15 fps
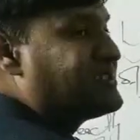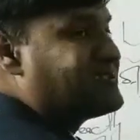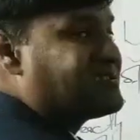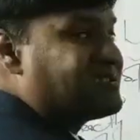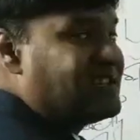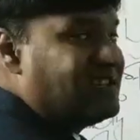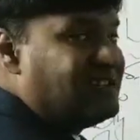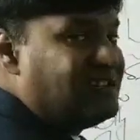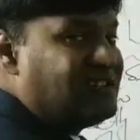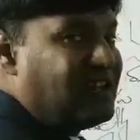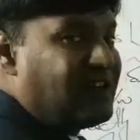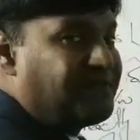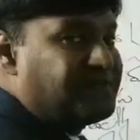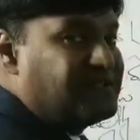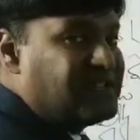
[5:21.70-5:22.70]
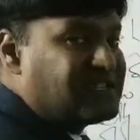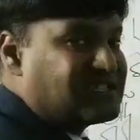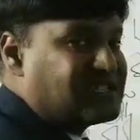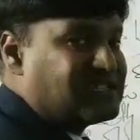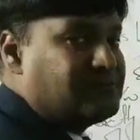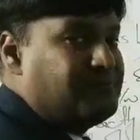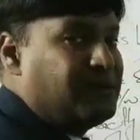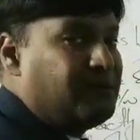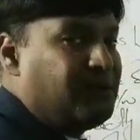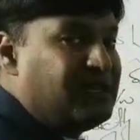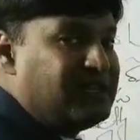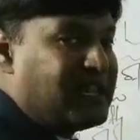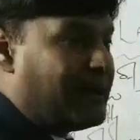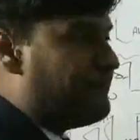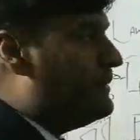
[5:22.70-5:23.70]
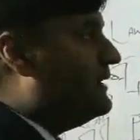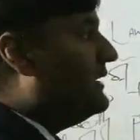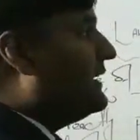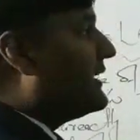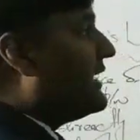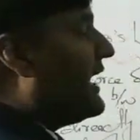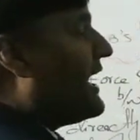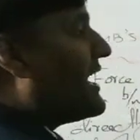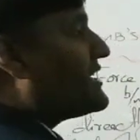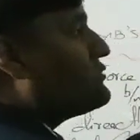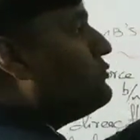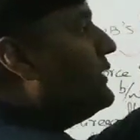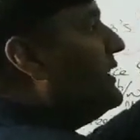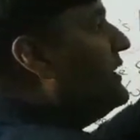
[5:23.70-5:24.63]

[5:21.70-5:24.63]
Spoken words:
square of distance between them. Okay, as we